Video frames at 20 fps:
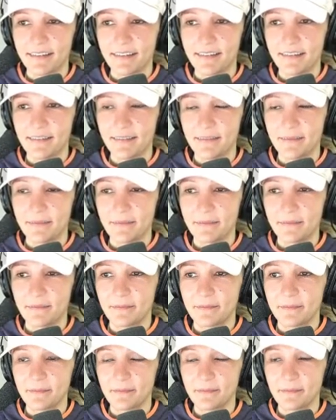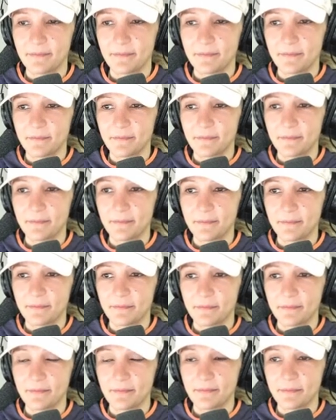
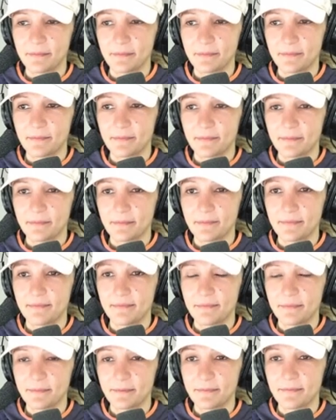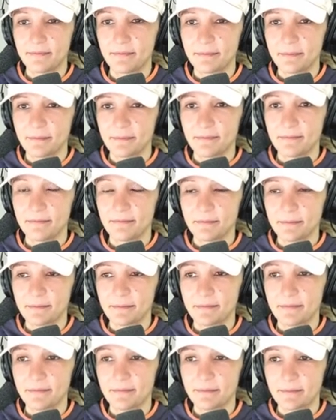
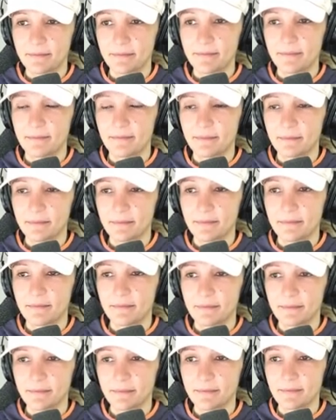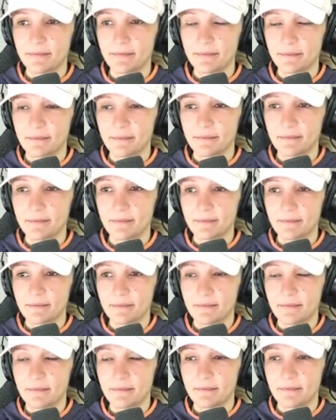
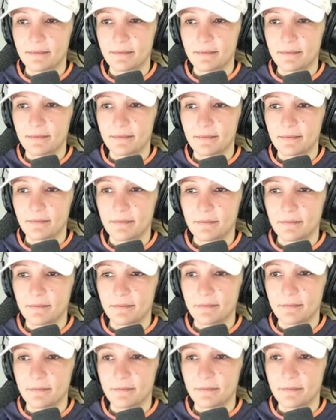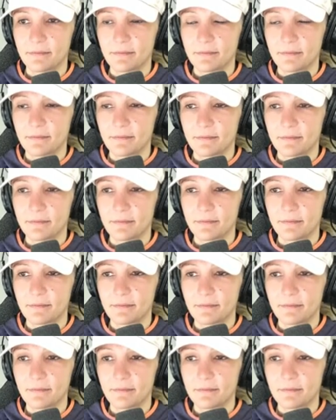(silent)